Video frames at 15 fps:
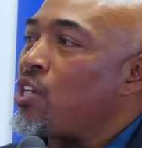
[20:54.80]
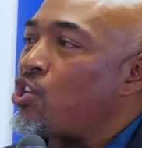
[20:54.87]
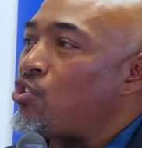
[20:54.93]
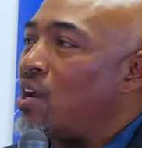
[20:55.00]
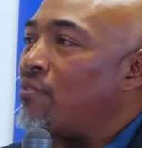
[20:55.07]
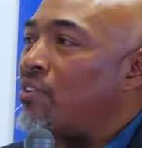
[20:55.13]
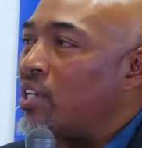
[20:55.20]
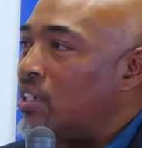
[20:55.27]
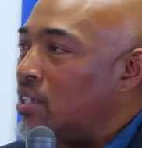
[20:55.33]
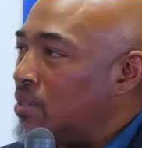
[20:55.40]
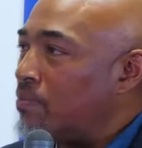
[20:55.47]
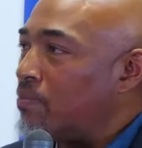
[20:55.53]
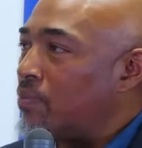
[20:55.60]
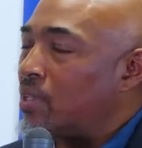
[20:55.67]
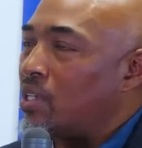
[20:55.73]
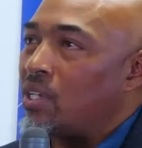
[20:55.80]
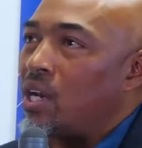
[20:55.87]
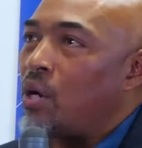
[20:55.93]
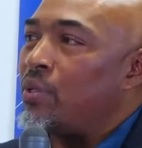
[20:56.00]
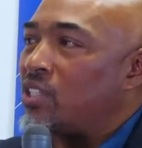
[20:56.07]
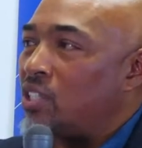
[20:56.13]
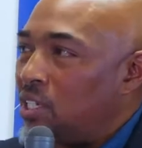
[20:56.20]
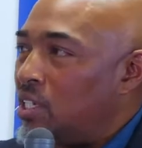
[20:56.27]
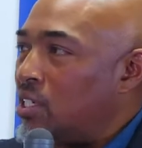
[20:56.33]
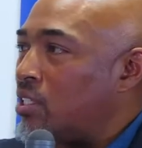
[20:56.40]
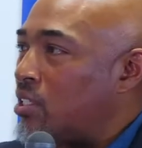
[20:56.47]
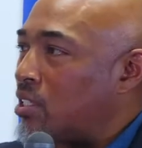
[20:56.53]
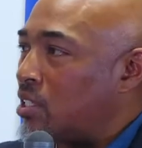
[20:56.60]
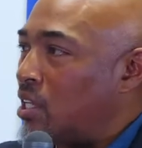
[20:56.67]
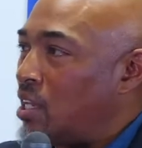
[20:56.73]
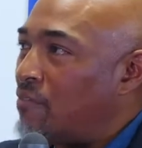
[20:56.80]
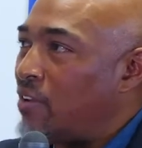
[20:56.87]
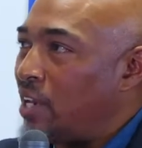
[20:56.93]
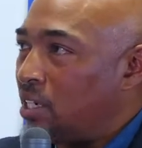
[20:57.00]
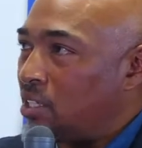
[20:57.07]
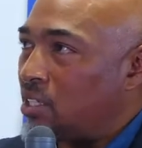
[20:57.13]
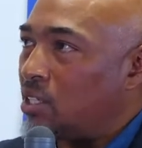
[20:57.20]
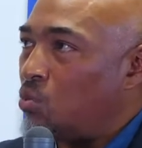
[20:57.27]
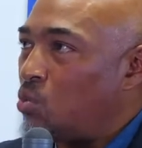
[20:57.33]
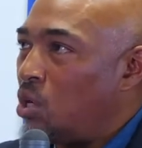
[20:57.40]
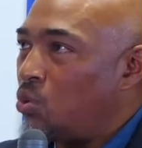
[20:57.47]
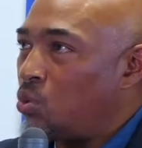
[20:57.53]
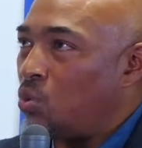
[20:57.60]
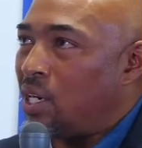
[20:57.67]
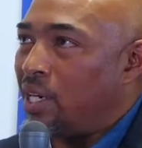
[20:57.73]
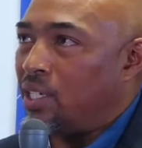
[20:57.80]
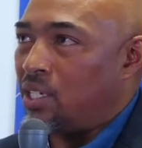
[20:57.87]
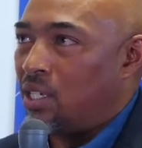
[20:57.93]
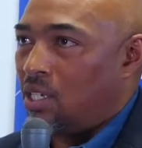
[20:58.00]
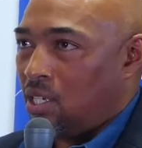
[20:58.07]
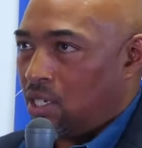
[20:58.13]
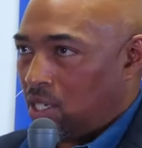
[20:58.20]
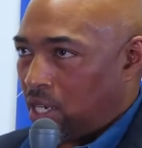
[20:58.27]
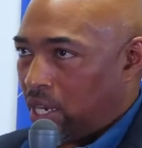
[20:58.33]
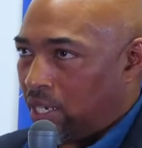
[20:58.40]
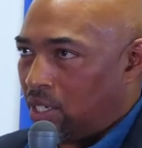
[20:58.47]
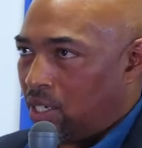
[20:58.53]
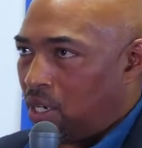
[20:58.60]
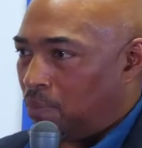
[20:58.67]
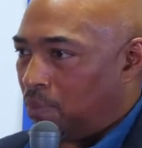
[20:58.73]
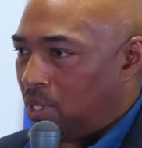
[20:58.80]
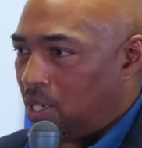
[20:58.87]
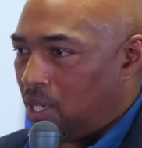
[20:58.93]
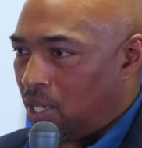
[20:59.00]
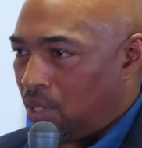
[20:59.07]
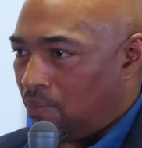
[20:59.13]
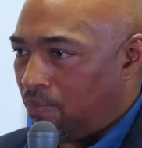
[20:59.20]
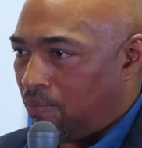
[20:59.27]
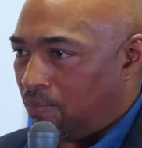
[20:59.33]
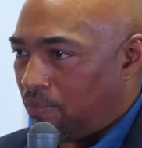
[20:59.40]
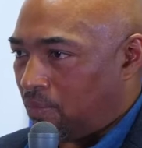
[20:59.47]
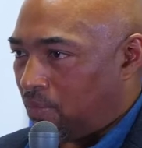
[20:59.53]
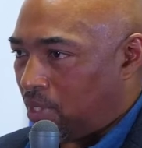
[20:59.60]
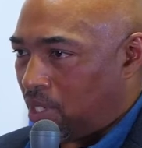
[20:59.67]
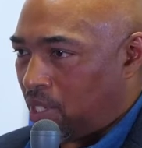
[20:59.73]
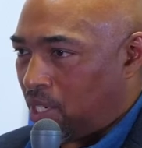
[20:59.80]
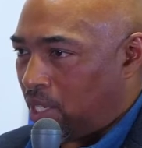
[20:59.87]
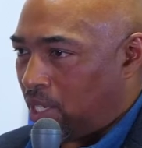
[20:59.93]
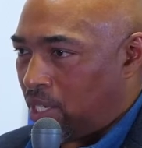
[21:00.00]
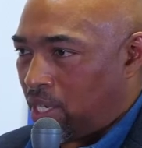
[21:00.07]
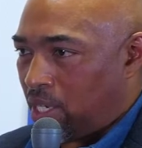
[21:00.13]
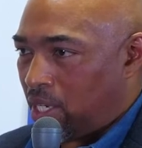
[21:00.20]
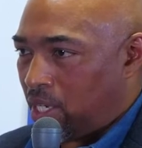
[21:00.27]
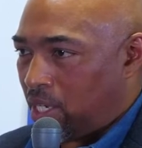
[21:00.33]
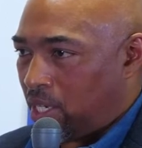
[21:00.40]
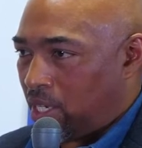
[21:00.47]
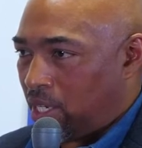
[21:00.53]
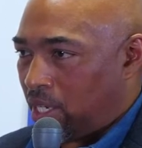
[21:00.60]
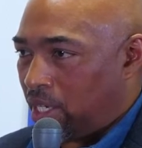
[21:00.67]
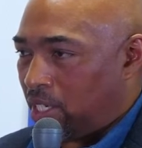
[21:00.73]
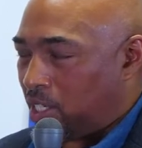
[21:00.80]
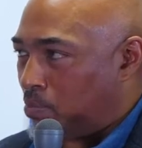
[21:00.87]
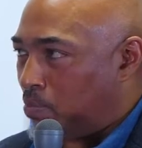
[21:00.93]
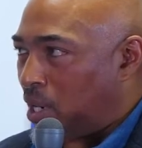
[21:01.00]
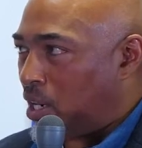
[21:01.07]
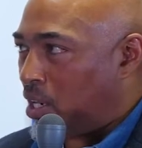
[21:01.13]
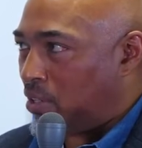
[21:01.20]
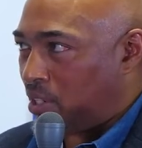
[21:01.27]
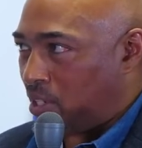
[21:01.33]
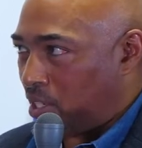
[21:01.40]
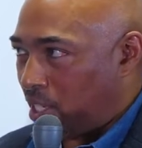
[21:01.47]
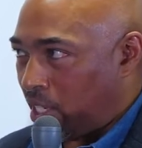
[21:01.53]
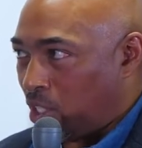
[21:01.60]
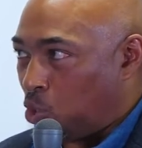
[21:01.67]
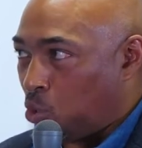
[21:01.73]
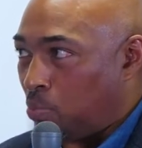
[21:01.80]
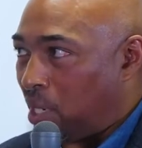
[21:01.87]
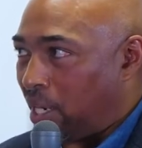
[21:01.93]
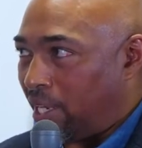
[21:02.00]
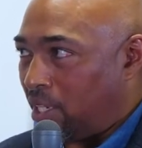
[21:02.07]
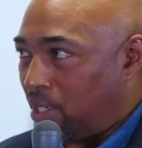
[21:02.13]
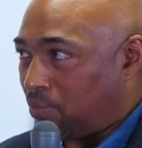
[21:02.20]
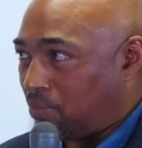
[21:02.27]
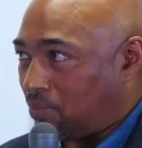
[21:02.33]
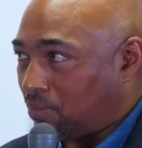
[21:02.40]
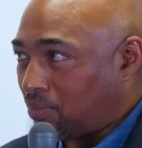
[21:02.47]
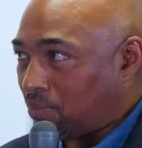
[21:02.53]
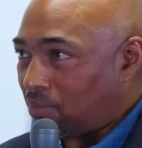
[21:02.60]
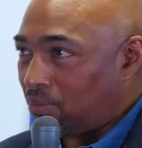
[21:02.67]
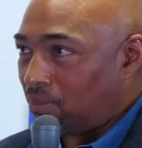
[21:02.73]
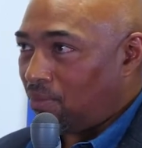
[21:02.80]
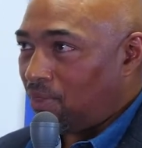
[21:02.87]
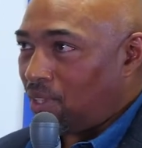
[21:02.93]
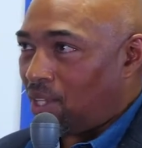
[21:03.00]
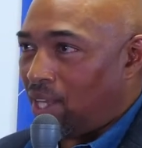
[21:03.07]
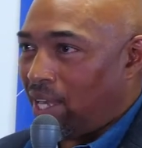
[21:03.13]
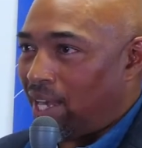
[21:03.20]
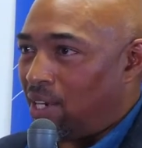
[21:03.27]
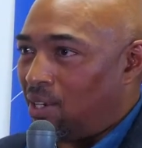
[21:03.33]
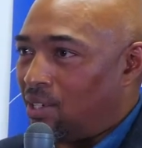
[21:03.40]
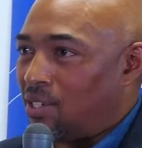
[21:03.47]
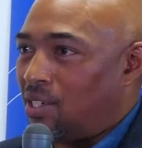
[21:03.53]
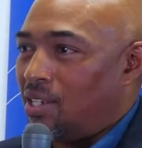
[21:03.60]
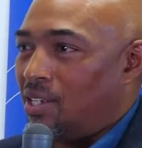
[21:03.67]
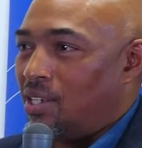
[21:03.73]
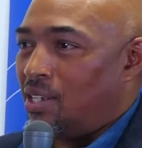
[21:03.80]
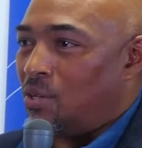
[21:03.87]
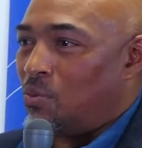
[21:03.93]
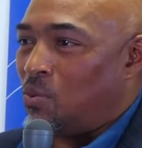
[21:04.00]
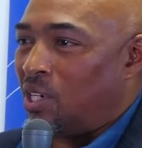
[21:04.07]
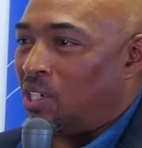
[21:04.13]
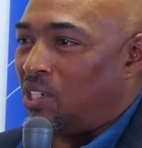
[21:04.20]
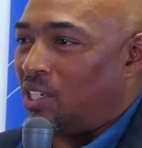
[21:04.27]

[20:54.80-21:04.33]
traveling, going to these events worldwide, ended up in this bar in Dubai, and one of the